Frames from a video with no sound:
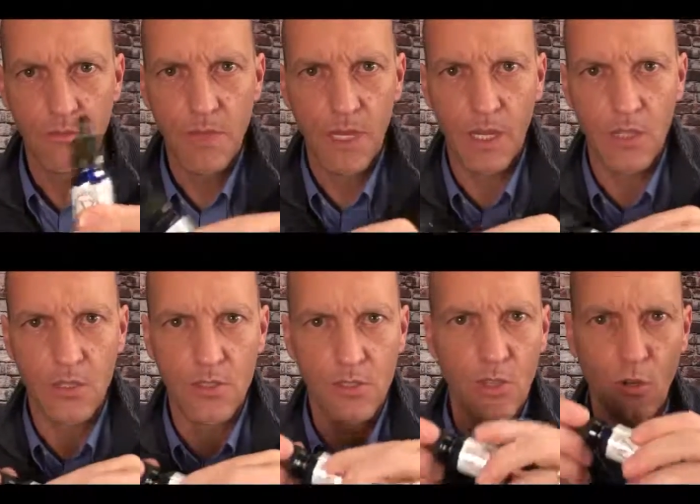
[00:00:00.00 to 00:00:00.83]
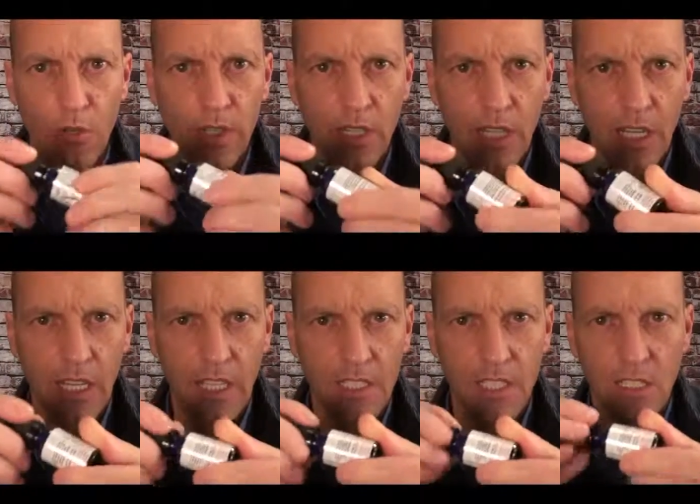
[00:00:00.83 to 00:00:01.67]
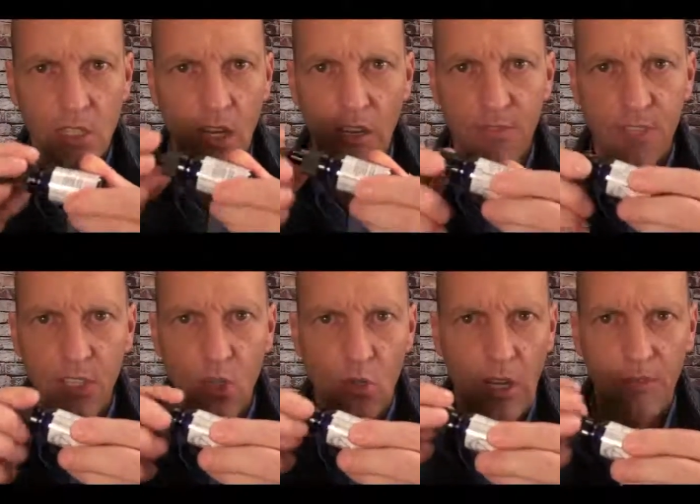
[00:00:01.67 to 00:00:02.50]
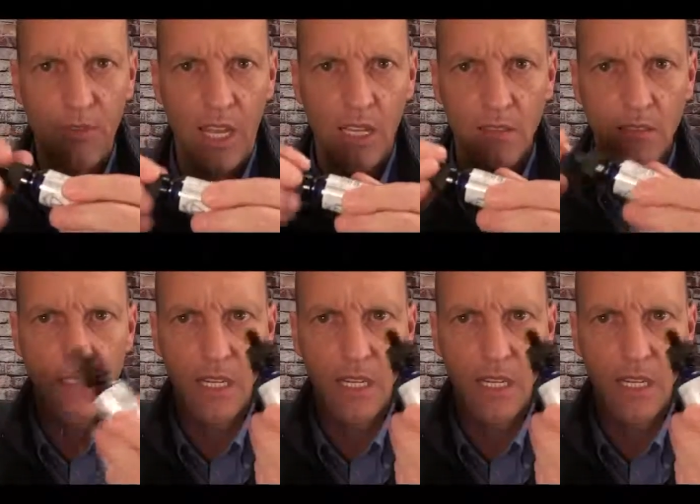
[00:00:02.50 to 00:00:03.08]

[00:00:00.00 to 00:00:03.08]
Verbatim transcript: Because children can take these things off in no time flat.